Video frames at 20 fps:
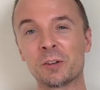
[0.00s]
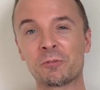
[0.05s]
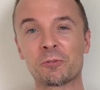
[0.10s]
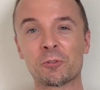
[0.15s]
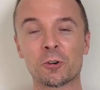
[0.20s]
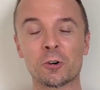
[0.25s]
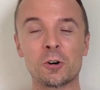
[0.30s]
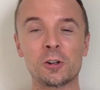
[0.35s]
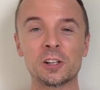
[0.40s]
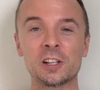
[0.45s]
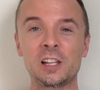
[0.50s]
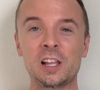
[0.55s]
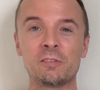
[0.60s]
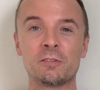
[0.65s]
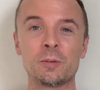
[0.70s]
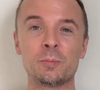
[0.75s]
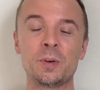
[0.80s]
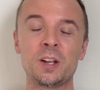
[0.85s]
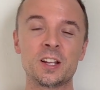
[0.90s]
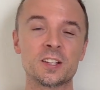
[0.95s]
But for all
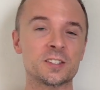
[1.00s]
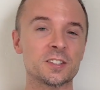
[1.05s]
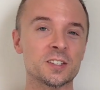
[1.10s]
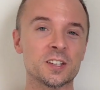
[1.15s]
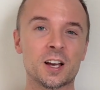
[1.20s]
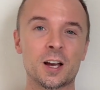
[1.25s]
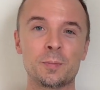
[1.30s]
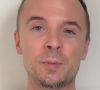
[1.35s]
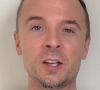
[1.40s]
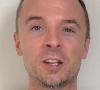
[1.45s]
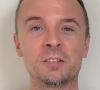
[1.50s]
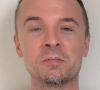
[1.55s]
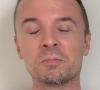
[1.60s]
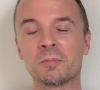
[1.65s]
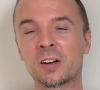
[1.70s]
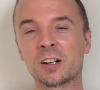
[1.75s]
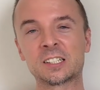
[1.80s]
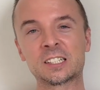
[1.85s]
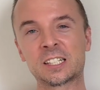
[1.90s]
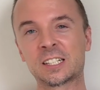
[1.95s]
11 minutes, I
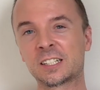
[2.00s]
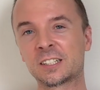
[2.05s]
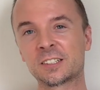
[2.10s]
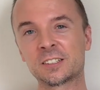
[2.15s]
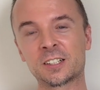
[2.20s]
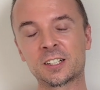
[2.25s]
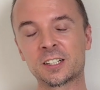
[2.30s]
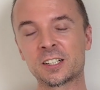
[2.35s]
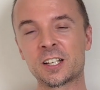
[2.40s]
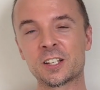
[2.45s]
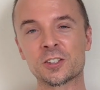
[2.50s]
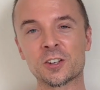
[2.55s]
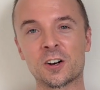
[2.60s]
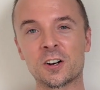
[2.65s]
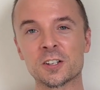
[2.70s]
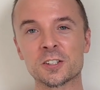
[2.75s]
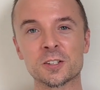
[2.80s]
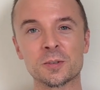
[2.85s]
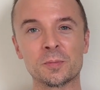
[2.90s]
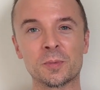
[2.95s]
mean,
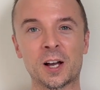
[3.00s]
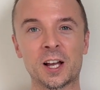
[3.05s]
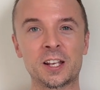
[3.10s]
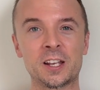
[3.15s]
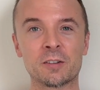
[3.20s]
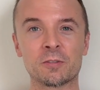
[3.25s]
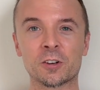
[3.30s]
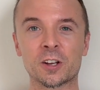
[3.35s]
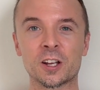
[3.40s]
it's awesome. I